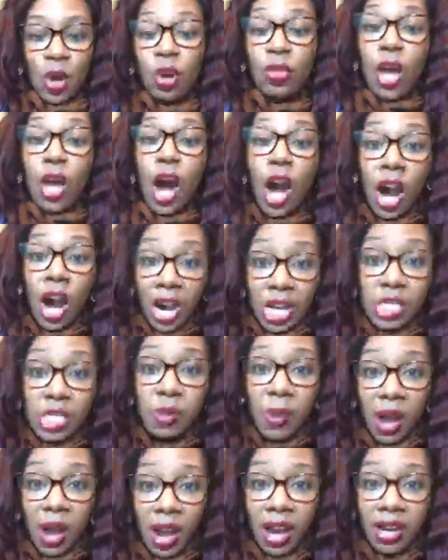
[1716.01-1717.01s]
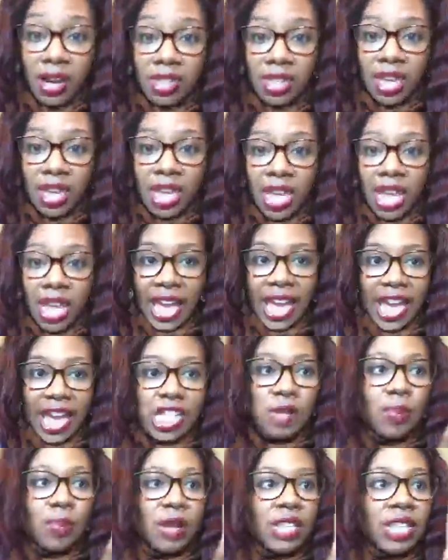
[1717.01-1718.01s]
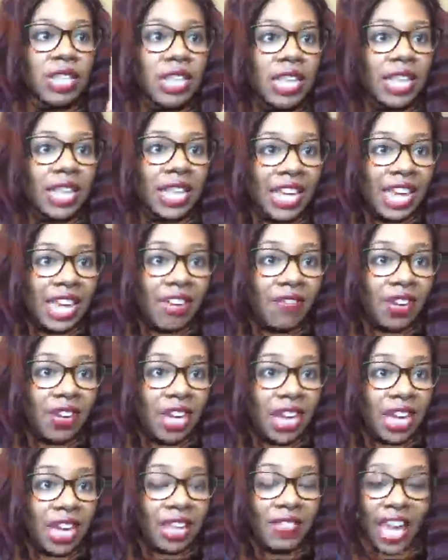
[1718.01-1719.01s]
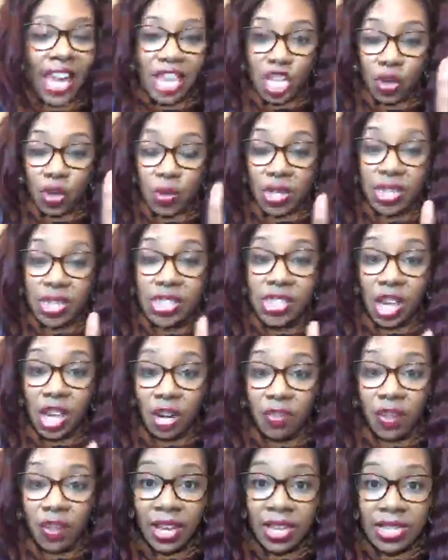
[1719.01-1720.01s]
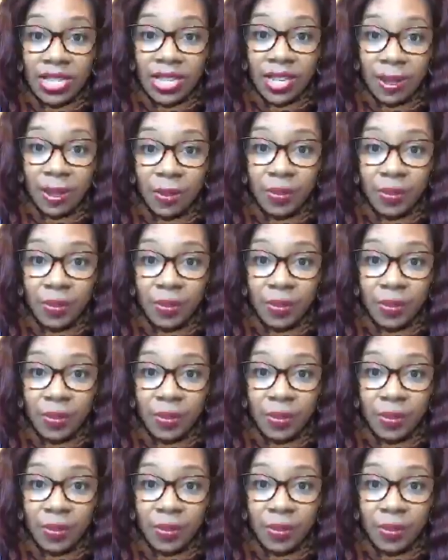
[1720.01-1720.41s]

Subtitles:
The hardest part is believing that you deserve it.